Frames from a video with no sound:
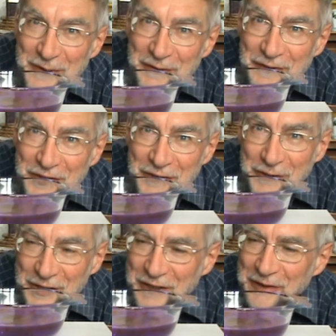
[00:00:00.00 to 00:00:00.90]
you've
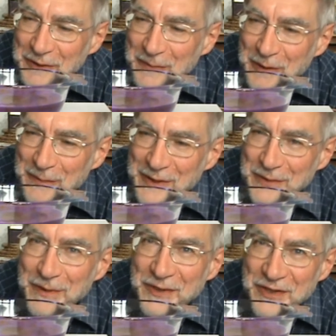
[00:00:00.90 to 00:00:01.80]
enjoyed our
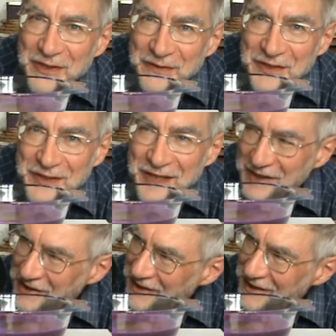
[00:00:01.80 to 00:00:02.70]
experiments with surface
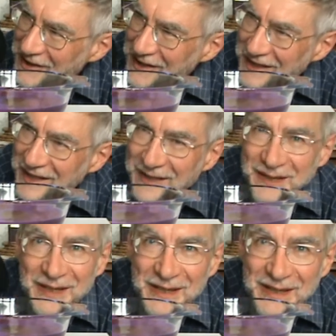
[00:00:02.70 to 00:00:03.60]
tension today.
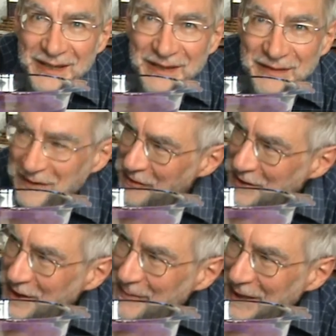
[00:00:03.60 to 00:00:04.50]

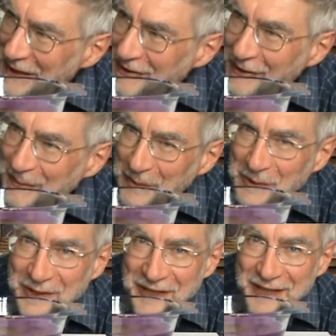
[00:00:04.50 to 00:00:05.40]
Floating metal on
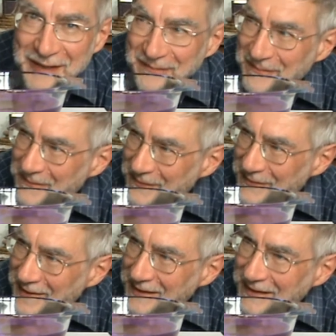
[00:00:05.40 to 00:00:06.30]
water,
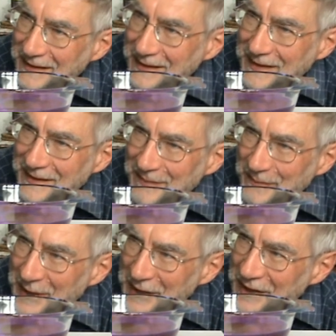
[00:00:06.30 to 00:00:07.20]

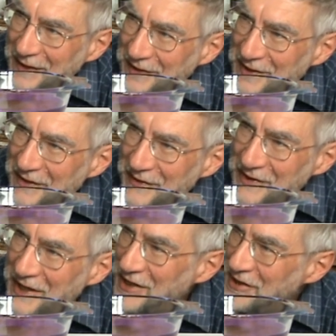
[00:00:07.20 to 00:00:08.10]
making the surface
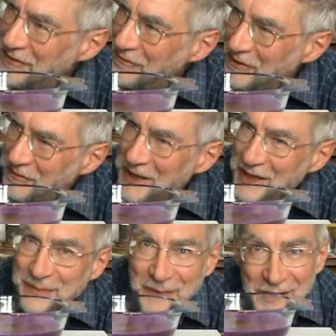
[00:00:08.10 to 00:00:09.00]
tension
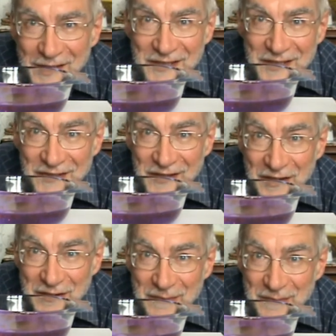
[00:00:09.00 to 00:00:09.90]
retreat by adding
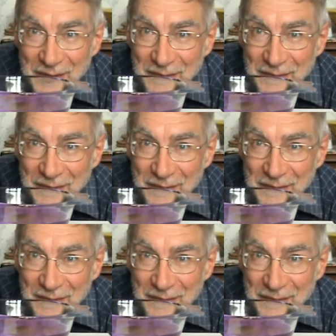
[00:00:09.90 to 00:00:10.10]
soap.